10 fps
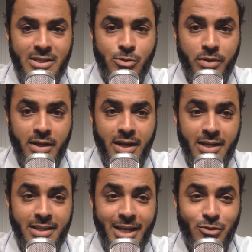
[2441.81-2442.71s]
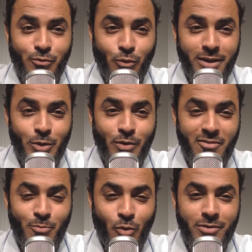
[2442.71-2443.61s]
So that at the age of 40, you
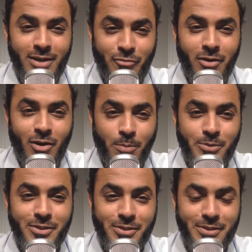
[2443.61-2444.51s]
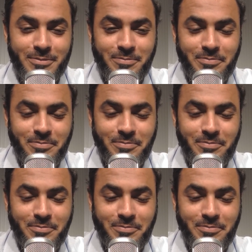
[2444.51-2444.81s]
have more referral options.